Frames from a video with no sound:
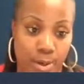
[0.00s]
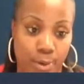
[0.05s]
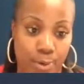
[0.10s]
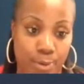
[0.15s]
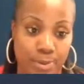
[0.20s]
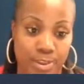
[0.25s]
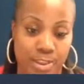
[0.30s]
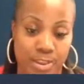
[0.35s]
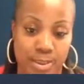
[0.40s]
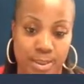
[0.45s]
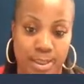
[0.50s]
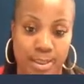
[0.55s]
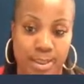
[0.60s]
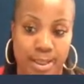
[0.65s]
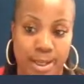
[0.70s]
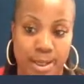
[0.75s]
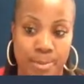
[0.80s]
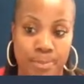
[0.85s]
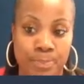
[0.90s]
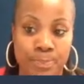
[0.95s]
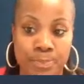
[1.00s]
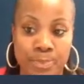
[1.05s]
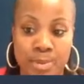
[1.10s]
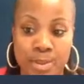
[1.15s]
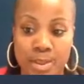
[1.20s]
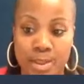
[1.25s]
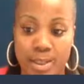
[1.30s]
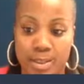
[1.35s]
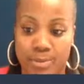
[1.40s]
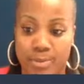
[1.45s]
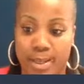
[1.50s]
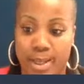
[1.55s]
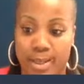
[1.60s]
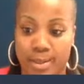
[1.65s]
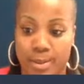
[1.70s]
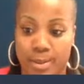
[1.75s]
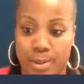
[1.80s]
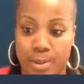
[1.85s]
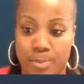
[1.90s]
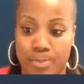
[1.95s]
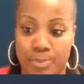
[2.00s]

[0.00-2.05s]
I always say that, and that